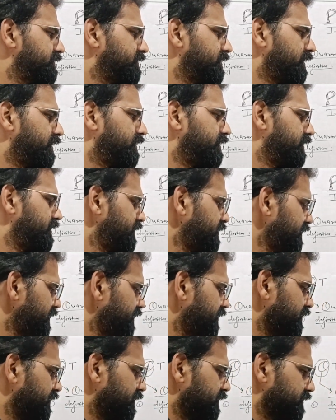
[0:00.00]

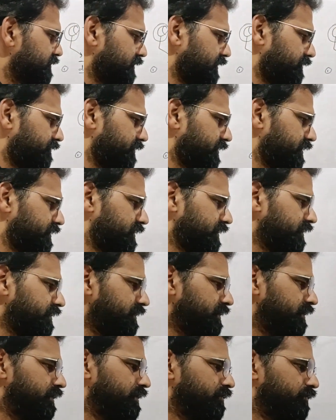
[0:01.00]

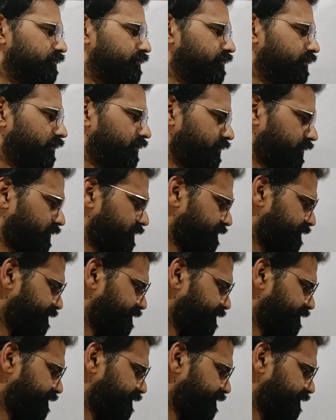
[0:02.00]
1374.